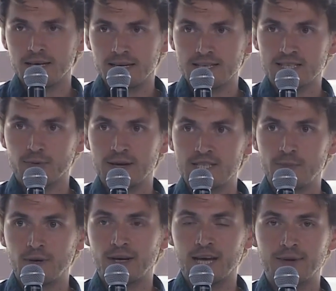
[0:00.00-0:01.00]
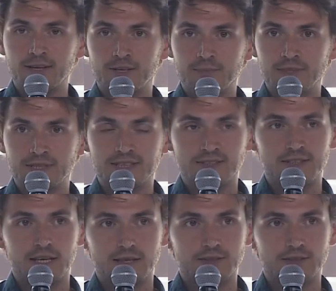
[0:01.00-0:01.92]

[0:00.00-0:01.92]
is crazy about climate companies today.